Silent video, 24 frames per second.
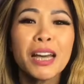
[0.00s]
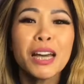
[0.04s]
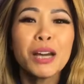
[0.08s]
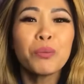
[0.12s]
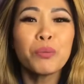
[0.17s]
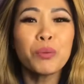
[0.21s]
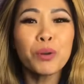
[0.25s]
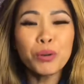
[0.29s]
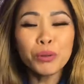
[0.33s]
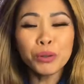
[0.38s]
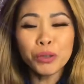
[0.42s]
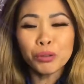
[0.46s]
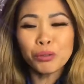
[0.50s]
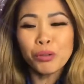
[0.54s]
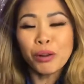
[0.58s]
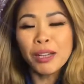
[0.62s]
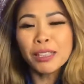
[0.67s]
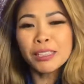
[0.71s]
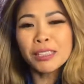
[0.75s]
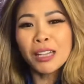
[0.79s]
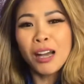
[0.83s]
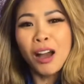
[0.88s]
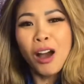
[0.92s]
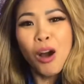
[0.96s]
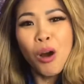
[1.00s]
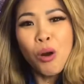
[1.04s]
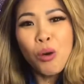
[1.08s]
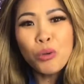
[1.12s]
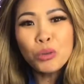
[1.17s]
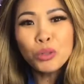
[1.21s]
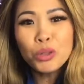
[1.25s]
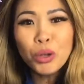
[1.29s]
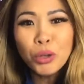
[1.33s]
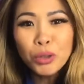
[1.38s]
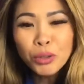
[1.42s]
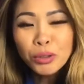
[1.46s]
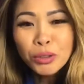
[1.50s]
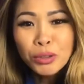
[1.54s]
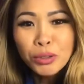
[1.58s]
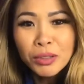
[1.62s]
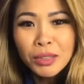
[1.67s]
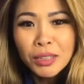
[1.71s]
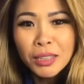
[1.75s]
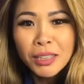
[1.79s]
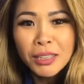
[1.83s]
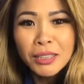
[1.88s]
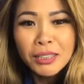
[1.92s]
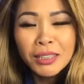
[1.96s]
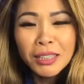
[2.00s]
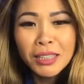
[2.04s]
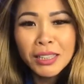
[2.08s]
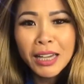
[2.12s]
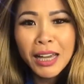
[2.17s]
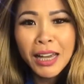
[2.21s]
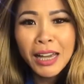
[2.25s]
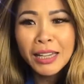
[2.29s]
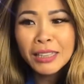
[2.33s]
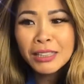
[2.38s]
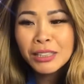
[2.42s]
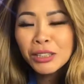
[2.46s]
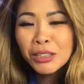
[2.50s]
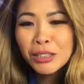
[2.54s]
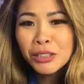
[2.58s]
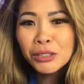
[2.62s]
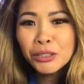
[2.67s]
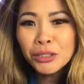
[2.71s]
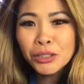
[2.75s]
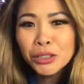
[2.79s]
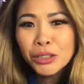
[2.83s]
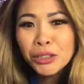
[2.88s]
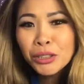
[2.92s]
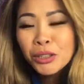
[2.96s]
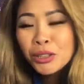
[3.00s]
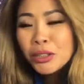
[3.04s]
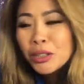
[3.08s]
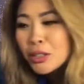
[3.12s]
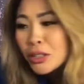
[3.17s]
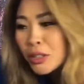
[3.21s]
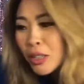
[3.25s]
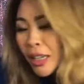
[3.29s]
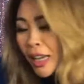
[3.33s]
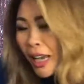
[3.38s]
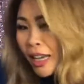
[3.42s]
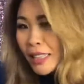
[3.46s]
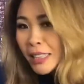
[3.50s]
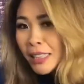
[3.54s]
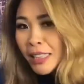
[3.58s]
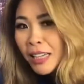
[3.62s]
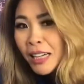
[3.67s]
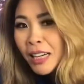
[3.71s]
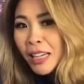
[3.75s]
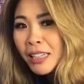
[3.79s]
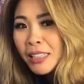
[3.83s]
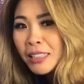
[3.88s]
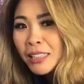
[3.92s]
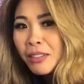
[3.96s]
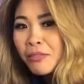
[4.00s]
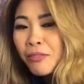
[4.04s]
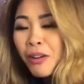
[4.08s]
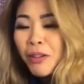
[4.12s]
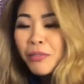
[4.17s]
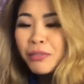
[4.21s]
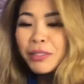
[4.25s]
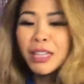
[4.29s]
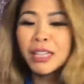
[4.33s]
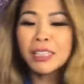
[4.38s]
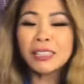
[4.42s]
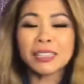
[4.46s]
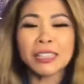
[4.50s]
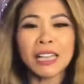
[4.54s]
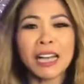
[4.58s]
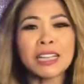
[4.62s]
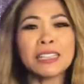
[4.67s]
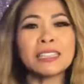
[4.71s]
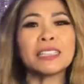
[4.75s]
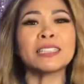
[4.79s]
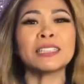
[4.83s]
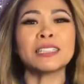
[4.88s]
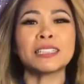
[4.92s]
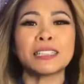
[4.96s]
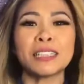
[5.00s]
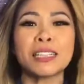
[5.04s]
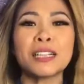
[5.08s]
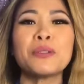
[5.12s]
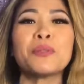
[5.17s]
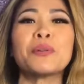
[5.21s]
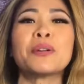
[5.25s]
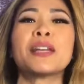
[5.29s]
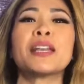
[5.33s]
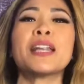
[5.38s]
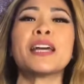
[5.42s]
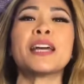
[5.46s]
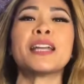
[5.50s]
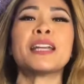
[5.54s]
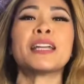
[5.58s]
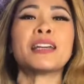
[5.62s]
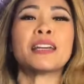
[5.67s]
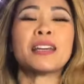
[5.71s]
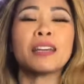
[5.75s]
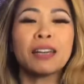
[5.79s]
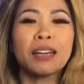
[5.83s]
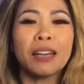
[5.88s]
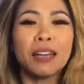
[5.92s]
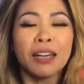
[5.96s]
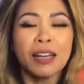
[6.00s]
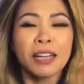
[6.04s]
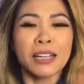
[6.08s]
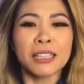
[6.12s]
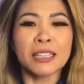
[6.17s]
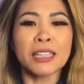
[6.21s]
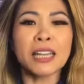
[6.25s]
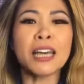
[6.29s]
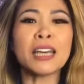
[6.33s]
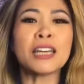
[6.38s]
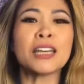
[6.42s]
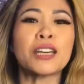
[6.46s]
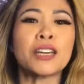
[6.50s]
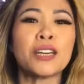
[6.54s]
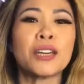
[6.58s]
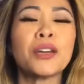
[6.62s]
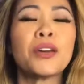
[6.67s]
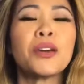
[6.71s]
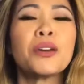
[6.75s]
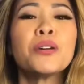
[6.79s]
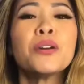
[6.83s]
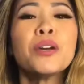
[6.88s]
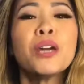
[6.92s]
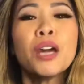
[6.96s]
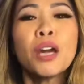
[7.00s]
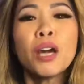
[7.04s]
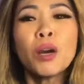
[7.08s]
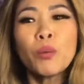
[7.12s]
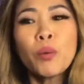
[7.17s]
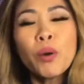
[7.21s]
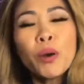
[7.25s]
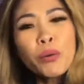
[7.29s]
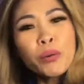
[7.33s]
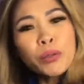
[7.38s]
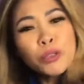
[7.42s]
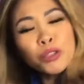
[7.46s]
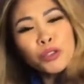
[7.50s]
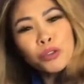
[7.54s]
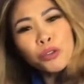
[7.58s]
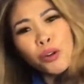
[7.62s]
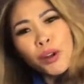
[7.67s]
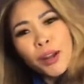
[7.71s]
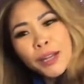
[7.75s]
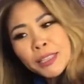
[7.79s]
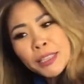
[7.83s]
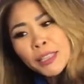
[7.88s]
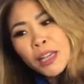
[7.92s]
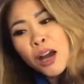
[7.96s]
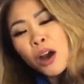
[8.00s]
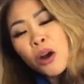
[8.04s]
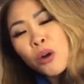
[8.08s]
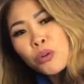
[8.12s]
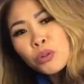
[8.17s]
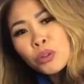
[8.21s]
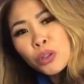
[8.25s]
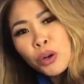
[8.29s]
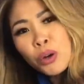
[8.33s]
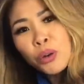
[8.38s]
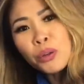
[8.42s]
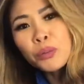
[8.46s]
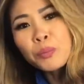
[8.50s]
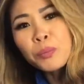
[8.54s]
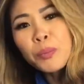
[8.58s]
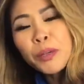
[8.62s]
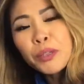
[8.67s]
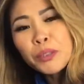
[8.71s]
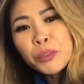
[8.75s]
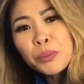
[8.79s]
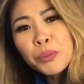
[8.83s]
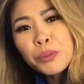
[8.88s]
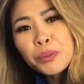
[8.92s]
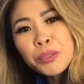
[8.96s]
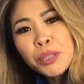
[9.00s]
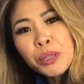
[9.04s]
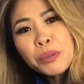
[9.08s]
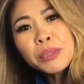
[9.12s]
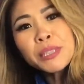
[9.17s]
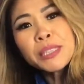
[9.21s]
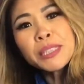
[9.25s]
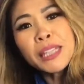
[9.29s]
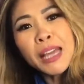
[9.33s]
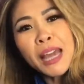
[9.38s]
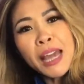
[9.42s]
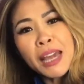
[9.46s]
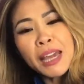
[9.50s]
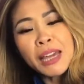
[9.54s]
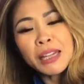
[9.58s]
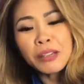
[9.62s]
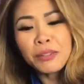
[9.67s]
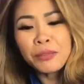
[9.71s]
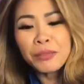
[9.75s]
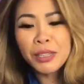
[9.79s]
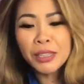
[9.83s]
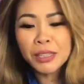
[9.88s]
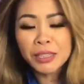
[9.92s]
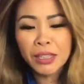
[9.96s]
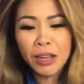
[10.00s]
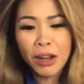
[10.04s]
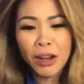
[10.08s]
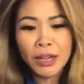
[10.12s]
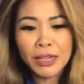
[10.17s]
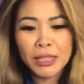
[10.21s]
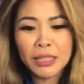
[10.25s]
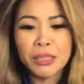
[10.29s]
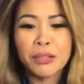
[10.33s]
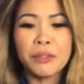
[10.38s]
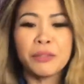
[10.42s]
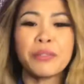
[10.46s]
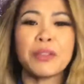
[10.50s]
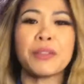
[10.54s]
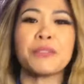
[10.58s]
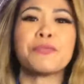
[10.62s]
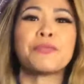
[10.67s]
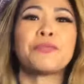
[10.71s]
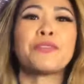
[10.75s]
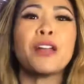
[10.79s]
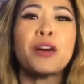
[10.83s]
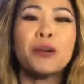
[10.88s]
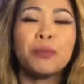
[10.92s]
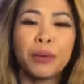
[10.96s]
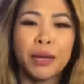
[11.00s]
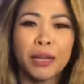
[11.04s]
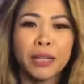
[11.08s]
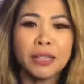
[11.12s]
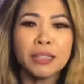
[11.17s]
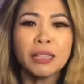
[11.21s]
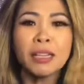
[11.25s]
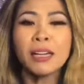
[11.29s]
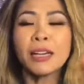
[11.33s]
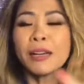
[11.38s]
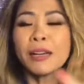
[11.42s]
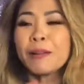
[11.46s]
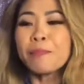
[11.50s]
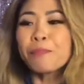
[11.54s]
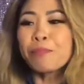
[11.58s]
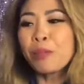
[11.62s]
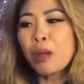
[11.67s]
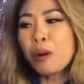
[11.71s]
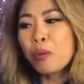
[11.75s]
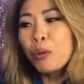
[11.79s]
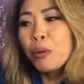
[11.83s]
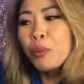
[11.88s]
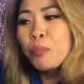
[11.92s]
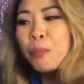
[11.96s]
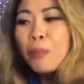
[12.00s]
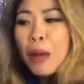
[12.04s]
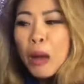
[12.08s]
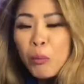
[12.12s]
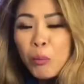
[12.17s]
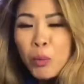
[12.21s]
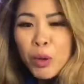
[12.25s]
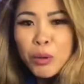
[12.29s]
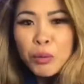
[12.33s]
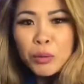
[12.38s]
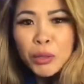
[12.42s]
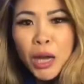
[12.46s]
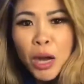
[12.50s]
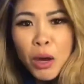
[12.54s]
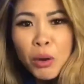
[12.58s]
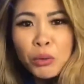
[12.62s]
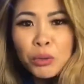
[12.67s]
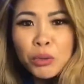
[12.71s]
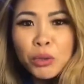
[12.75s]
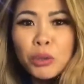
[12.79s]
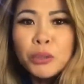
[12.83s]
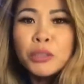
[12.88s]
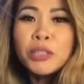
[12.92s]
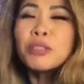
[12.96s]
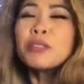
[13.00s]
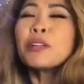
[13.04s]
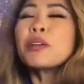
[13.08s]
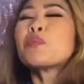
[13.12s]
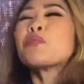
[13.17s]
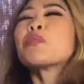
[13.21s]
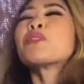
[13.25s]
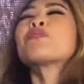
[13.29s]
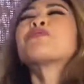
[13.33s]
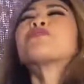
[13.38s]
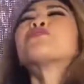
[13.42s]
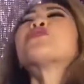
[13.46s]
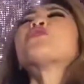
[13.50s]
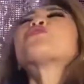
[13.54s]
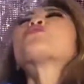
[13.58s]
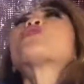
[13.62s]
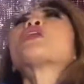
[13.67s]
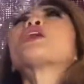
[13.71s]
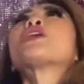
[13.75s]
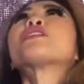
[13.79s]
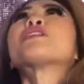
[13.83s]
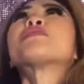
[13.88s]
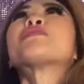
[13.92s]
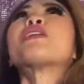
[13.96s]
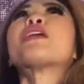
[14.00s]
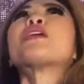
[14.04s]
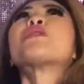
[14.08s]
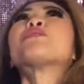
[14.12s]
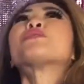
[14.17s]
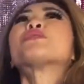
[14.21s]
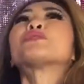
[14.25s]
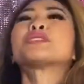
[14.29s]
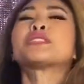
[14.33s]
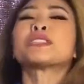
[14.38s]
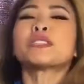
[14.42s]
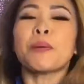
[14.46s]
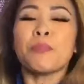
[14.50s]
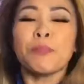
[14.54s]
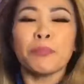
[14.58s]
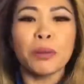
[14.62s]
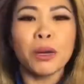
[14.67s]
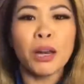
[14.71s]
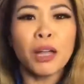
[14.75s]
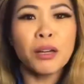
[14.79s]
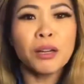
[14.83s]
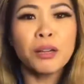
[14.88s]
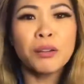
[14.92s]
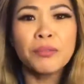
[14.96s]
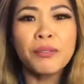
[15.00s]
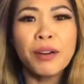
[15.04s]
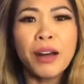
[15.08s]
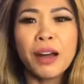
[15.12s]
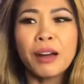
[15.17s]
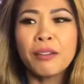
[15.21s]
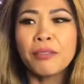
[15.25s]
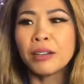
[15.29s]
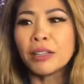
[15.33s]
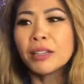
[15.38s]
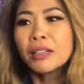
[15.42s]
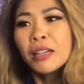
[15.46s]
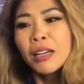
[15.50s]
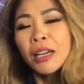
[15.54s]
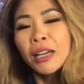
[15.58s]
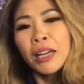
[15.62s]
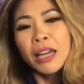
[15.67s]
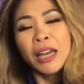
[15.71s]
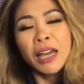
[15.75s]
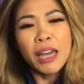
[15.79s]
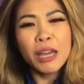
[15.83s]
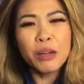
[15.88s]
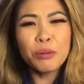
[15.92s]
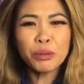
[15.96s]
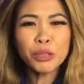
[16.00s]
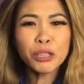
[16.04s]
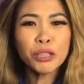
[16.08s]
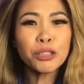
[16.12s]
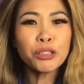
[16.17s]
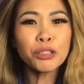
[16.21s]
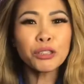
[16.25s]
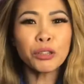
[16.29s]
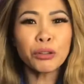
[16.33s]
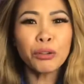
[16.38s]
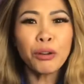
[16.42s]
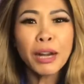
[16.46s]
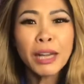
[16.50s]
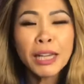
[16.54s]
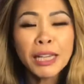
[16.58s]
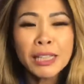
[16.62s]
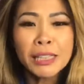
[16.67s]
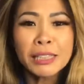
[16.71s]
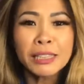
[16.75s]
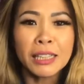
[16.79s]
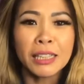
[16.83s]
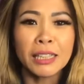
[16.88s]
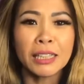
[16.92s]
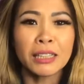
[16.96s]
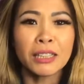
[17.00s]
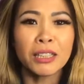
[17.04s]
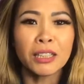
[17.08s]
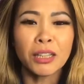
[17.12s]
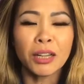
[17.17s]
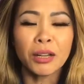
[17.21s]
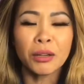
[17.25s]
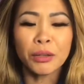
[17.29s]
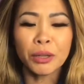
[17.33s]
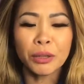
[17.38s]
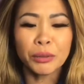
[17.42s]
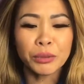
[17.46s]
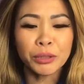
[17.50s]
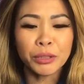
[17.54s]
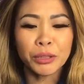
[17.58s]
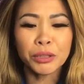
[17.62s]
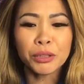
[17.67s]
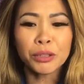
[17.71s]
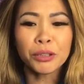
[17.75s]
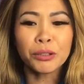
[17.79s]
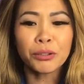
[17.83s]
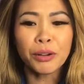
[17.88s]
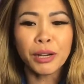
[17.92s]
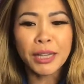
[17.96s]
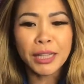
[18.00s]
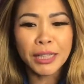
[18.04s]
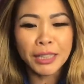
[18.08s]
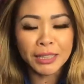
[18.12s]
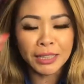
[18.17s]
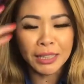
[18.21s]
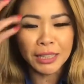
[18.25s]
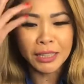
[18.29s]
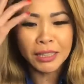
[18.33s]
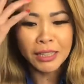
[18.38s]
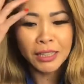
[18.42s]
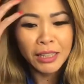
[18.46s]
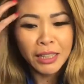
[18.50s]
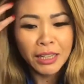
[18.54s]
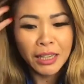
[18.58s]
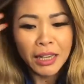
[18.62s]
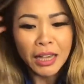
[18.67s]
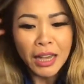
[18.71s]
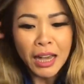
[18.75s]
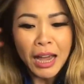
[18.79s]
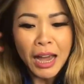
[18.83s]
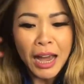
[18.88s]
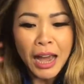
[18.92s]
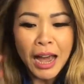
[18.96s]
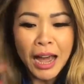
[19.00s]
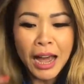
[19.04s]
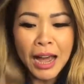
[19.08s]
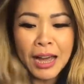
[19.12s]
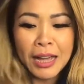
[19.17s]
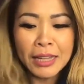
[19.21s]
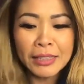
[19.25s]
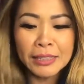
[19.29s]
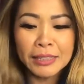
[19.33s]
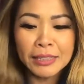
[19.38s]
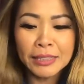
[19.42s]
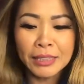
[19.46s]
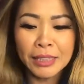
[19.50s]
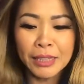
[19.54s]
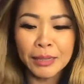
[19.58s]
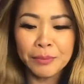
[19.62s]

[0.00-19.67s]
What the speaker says: we was trying to hold on to the escalator rather than standing still and let it take you. We was trying to hold on because we were so scared of this idea of it flowing, that we would hold on, so then we'll fall over, we'll stumble over, and it was just crazy, you know. It was just crazy, and